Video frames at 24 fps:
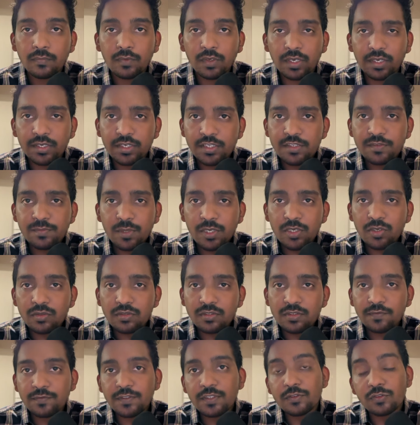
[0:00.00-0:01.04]
It is
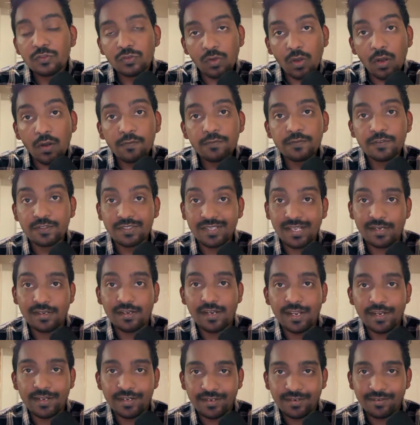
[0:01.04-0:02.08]
because of the soft
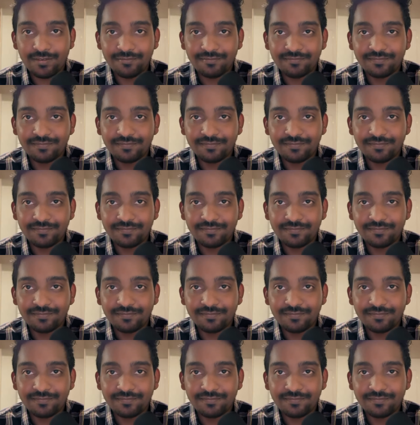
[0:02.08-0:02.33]
sunlight.